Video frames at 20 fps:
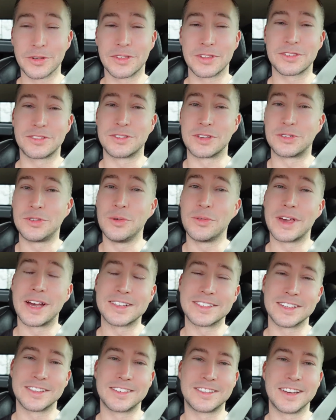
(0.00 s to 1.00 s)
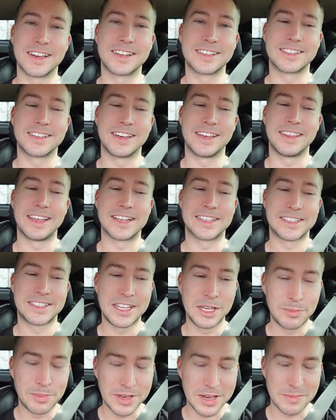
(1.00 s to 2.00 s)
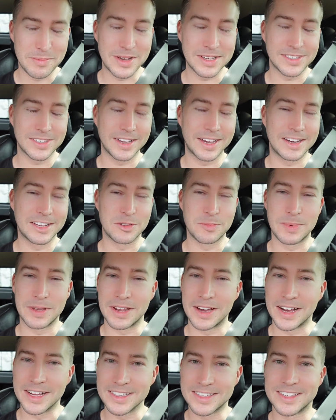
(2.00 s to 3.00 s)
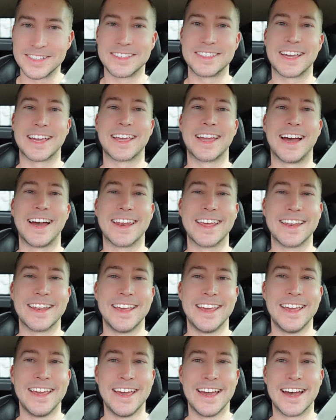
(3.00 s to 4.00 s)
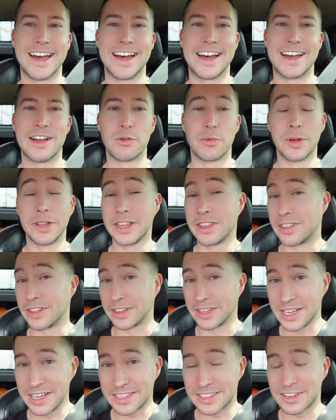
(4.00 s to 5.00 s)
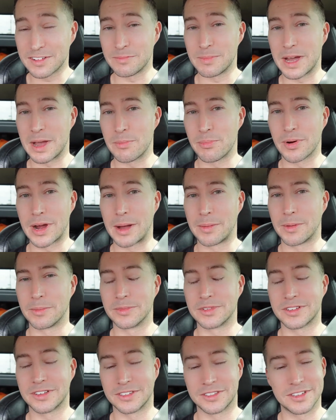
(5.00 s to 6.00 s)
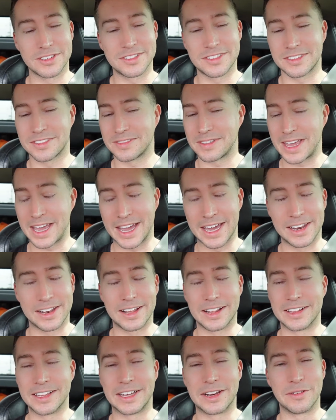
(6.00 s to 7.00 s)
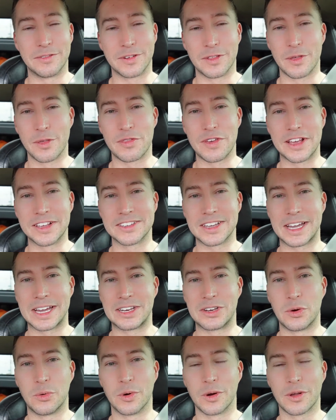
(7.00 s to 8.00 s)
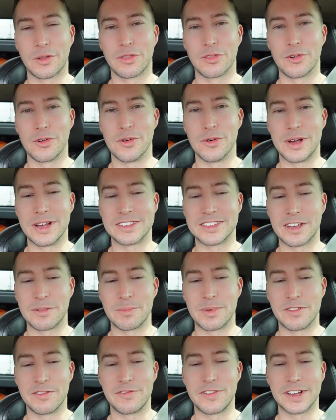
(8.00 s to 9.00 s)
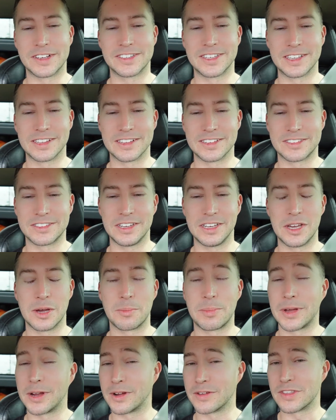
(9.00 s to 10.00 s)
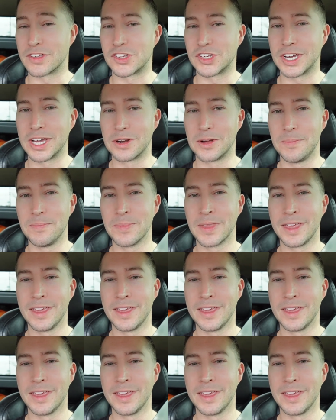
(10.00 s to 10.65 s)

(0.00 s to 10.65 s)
This is a 2006, and that TPMS light has been on since I got it. Really the least of my problems, because this had a lot of other things I had to work through as I've been fixing the Z up here on the channel.